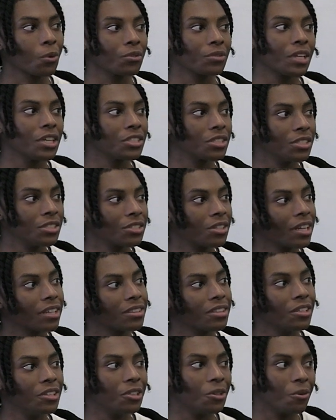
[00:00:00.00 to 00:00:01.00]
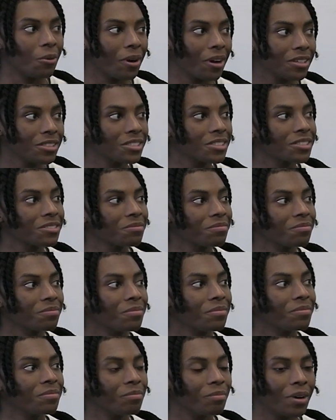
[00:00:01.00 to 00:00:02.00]
world nations like the US.
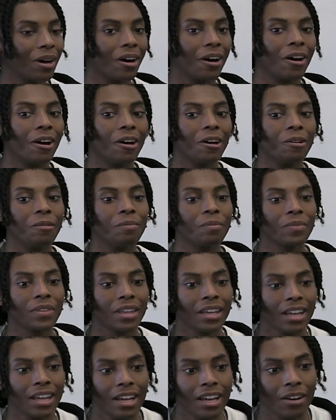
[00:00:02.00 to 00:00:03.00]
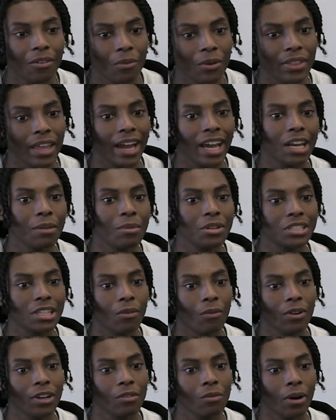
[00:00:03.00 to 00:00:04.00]
But with that animation,
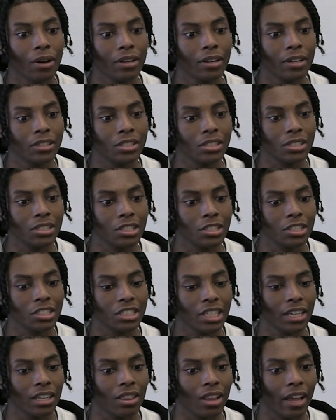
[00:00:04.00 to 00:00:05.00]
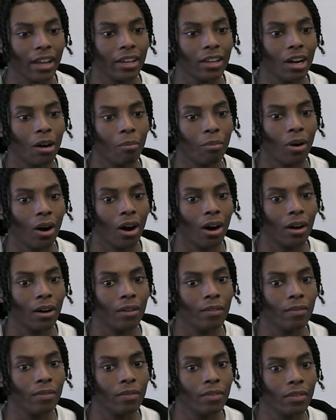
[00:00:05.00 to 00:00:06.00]
I really wanted to just shed light
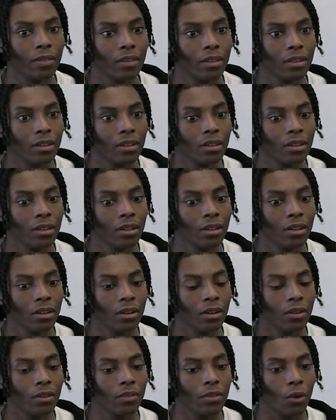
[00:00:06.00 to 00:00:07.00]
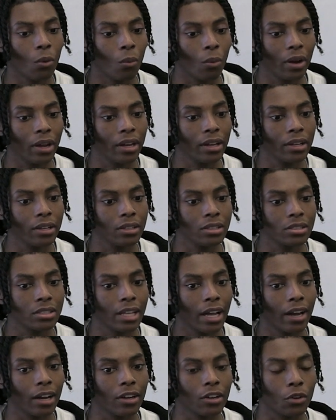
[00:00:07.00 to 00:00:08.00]
upon the ways
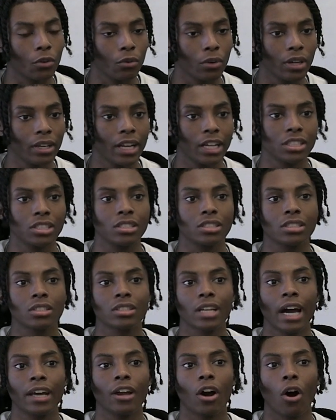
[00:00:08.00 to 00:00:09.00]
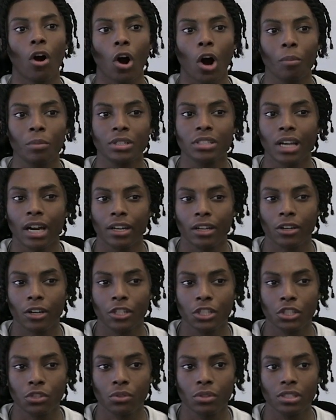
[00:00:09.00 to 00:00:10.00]
that greed has just kind of harmed these kind of
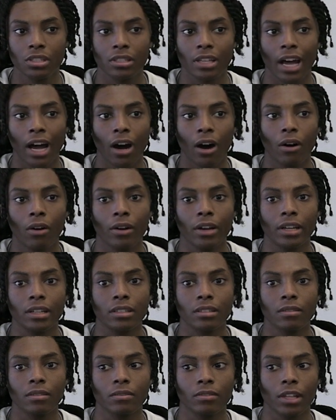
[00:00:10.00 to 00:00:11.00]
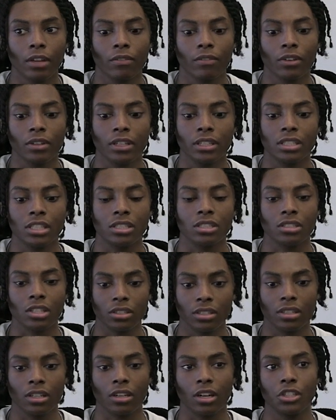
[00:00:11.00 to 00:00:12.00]
countries and how it really just
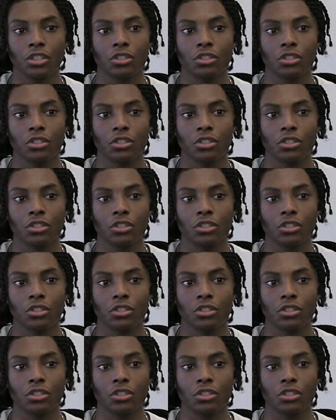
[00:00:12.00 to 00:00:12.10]
stunted